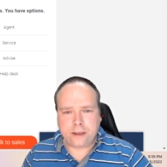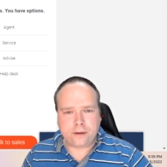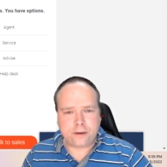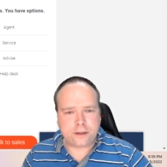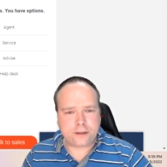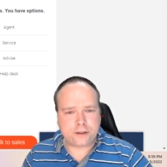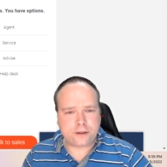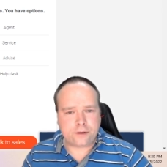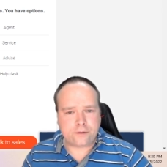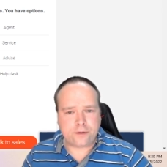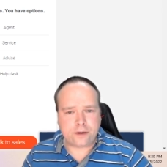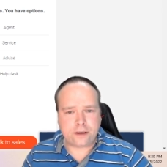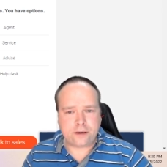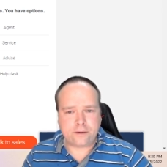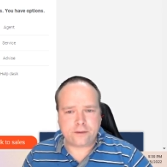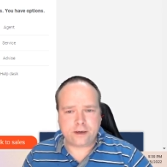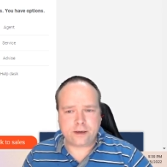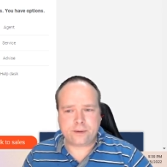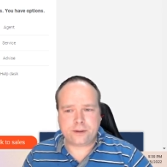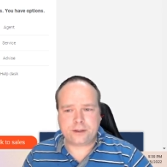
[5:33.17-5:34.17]
software
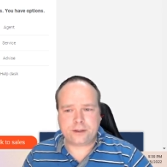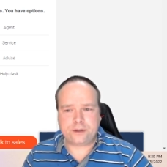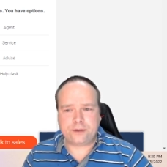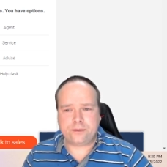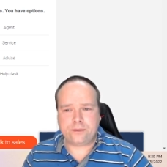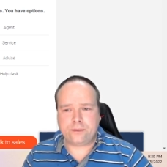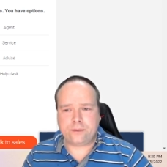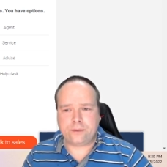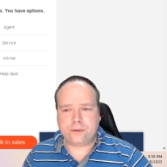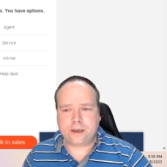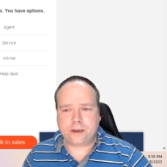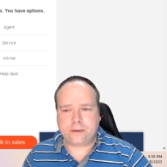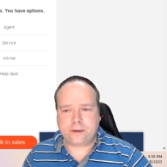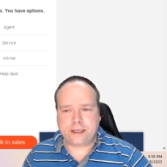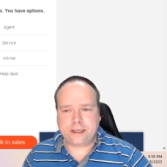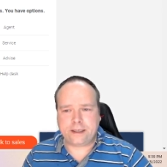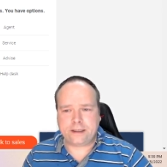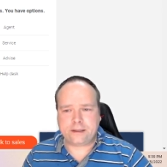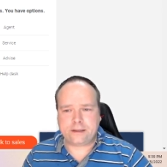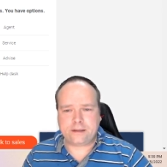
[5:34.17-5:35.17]
developers do
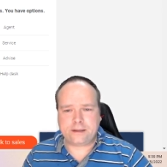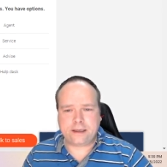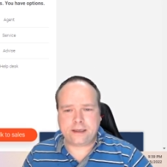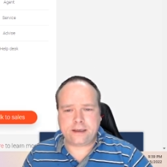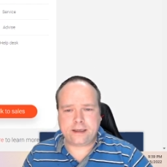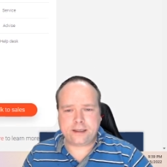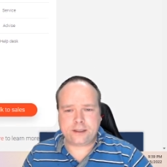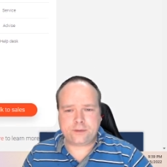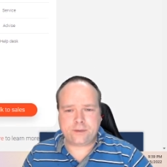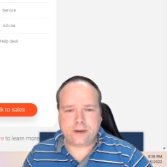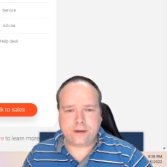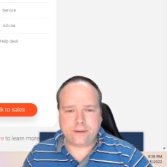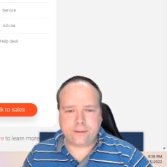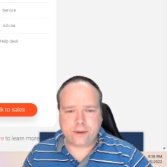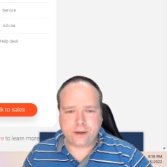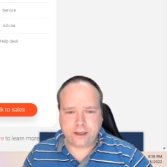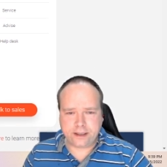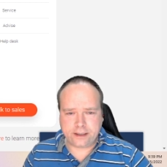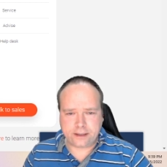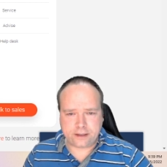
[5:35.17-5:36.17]
nowadays. That is where the
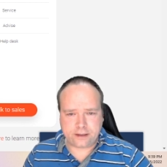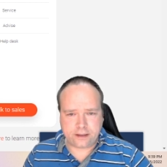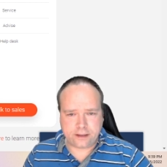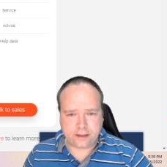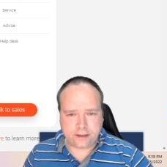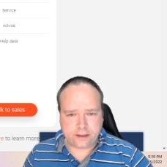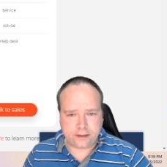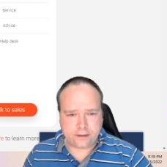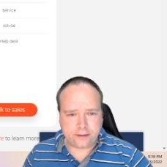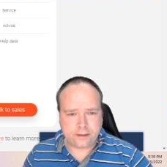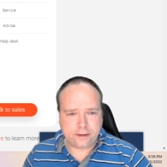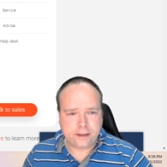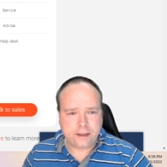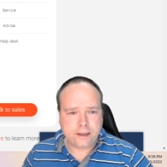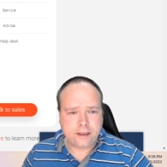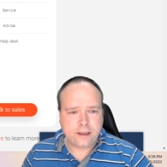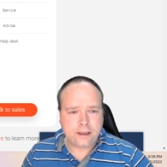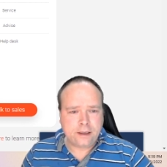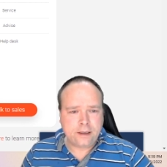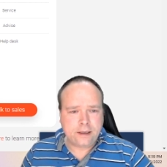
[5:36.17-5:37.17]
money is.
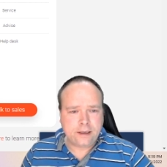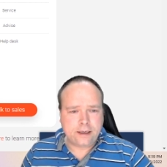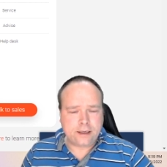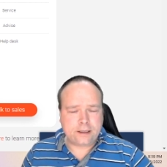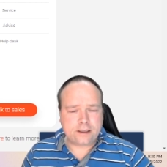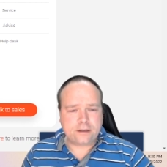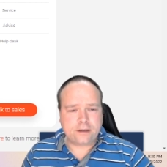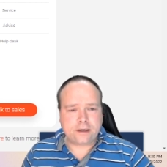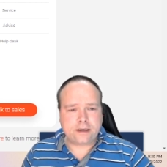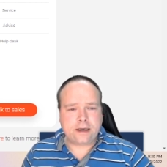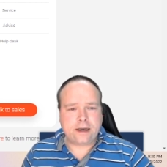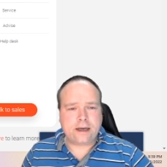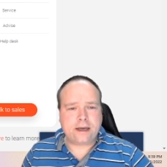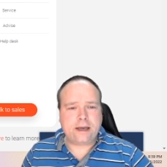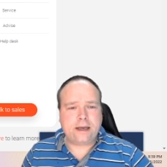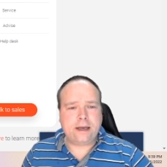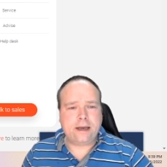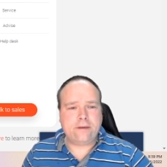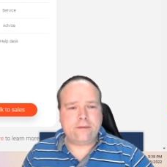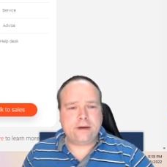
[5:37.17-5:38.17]
It's not like
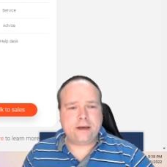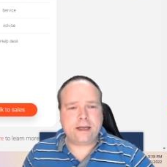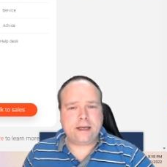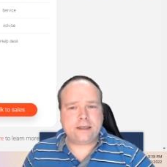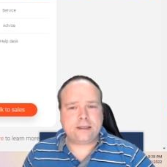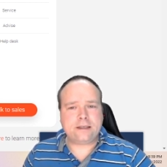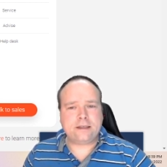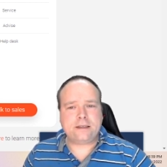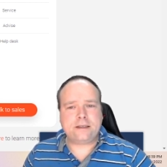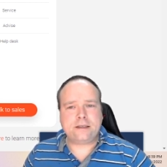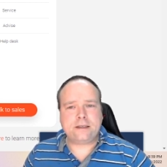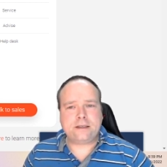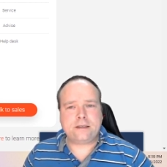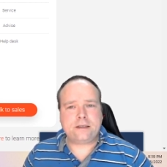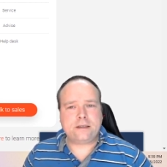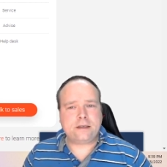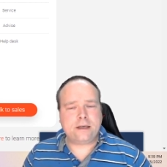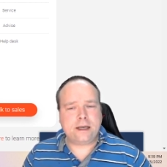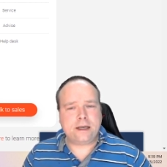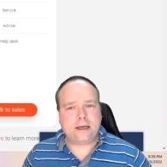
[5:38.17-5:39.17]
heavy
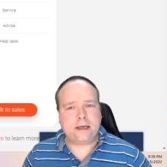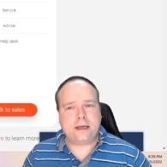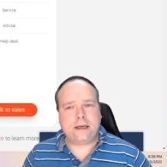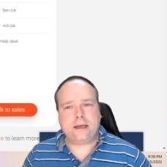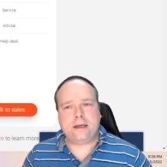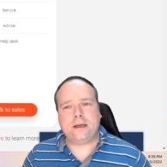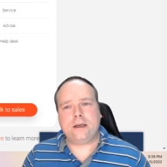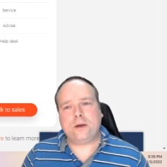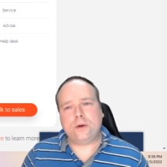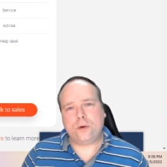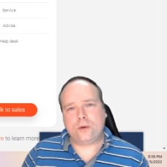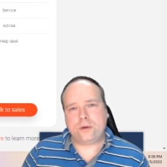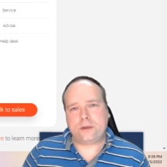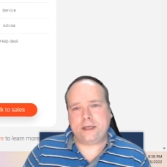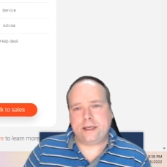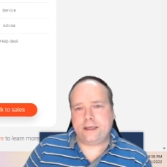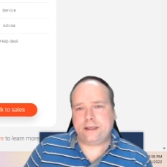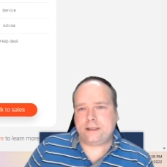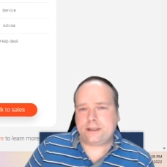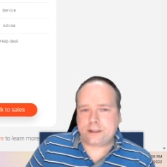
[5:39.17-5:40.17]
licenses like in the old
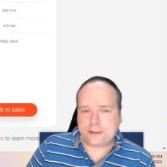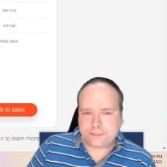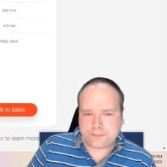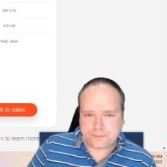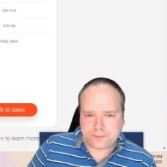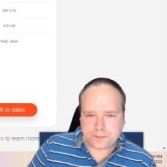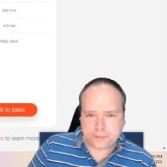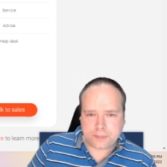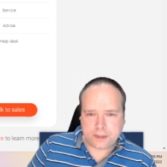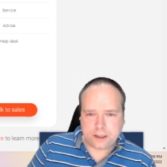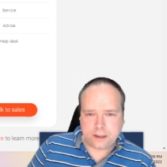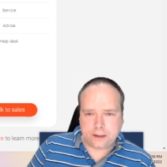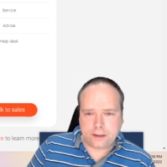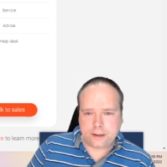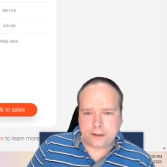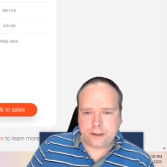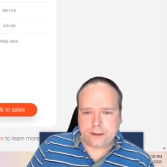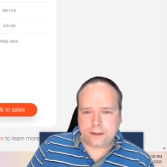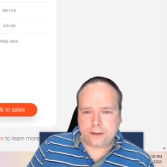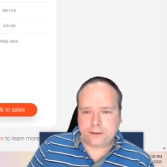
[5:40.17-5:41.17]
days.
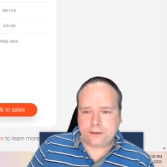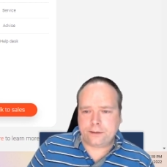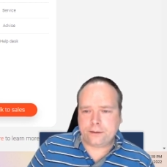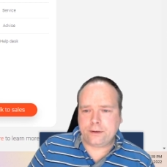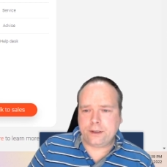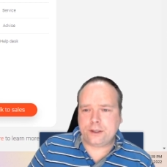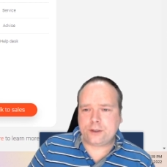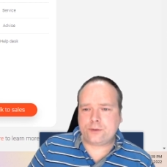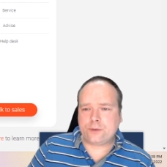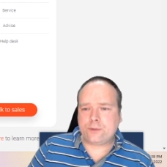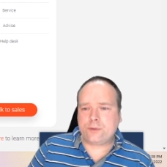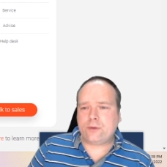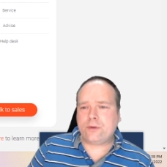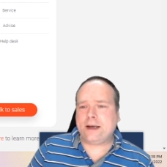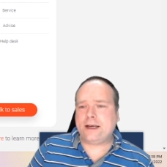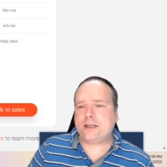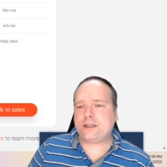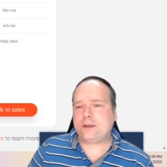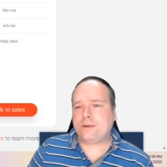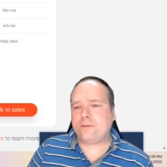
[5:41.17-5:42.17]
You need to
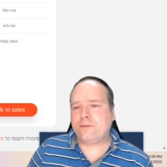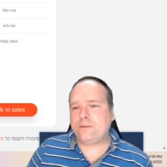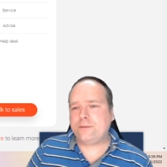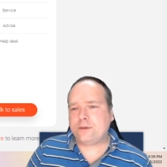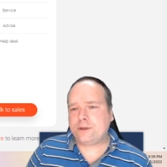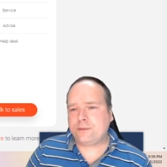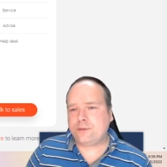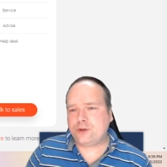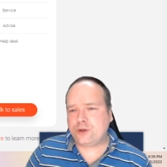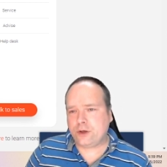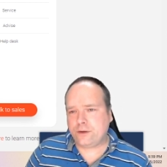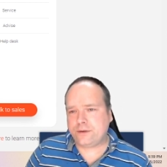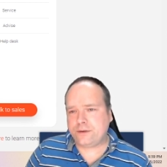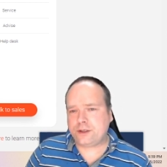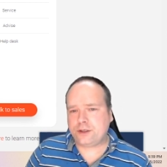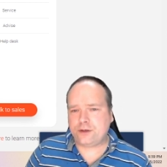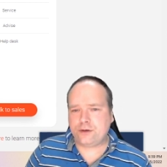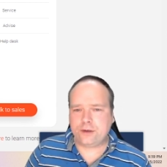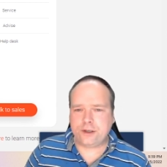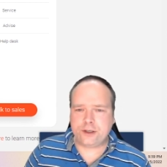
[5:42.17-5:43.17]
provide some
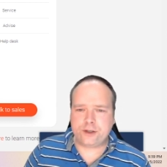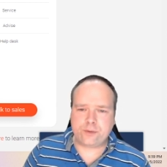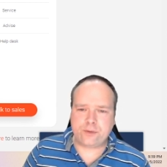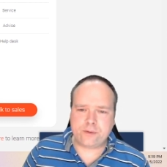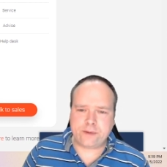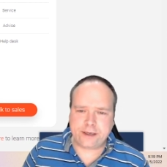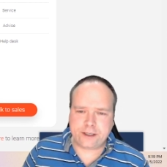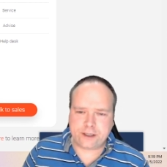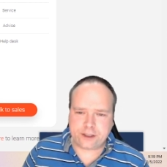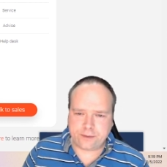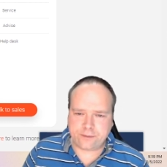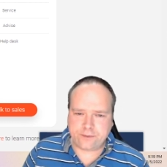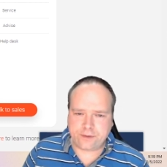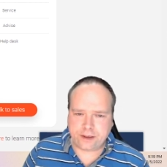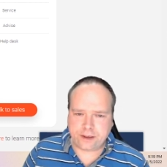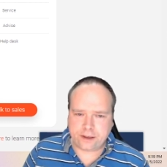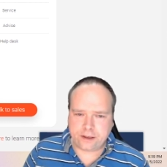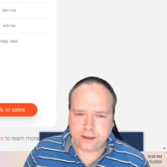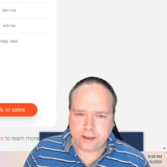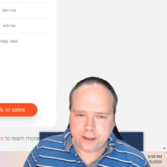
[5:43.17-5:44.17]
services. You need to provide
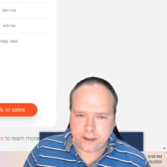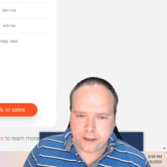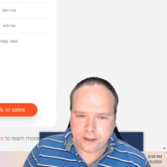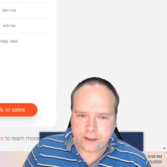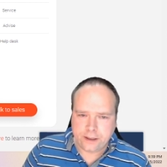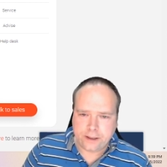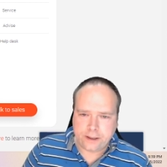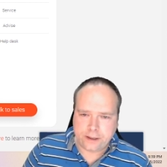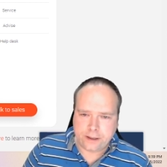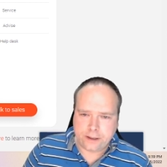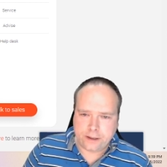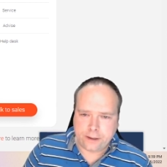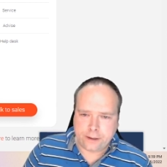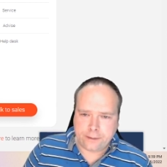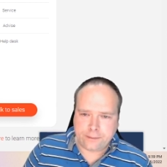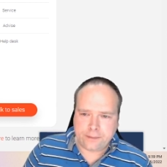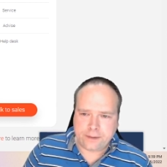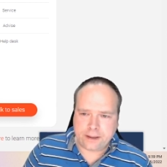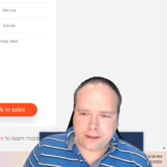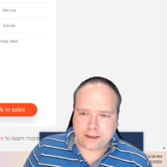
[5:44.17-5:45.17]
something
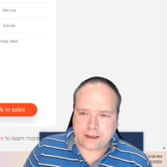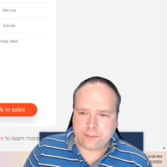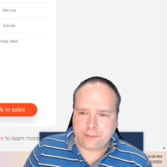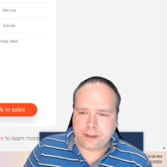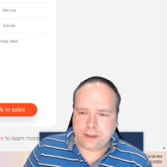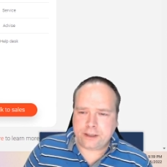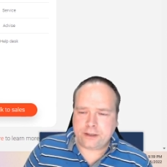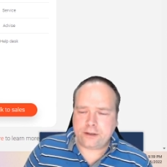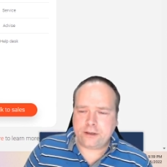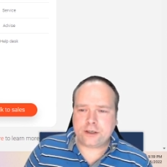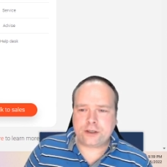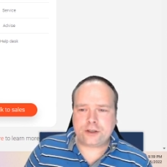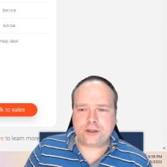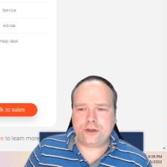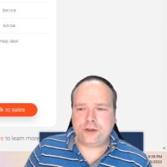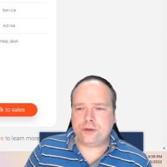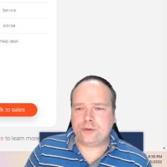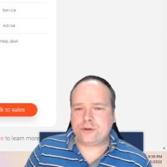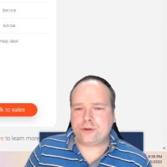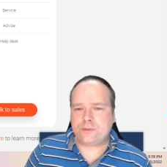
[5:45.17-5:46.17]
that can be
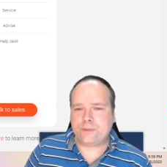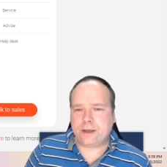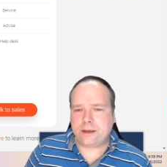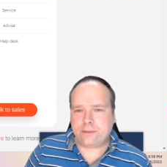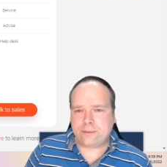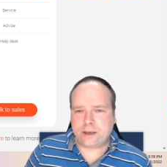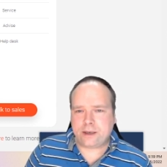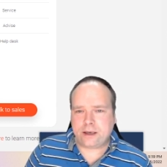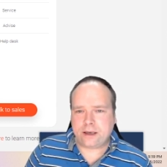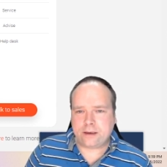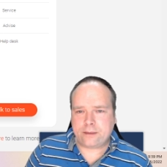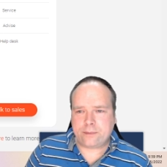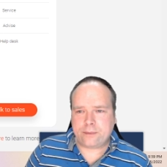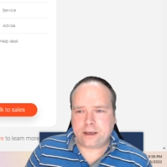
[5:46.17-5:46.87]
just used by